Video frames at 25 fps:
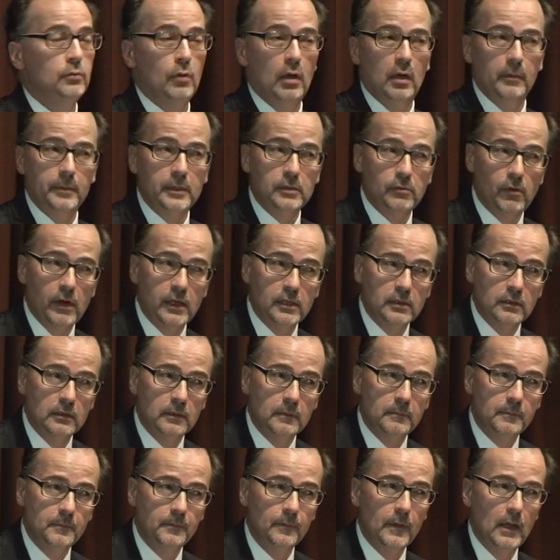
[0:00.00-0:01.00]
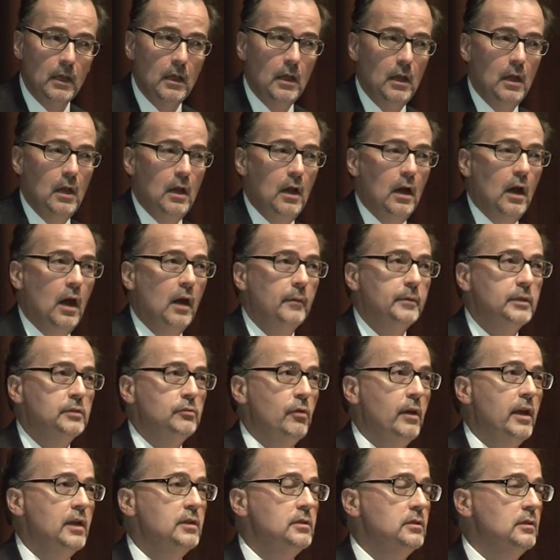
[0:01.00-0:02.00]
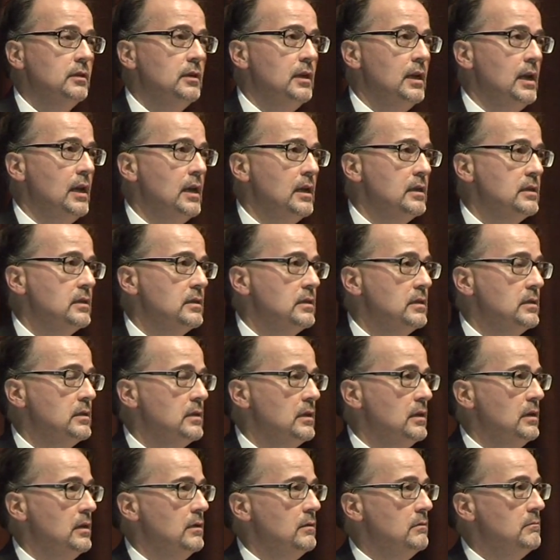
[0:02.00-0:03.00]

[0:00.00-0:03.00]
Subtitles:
to arbitration. Arbitration is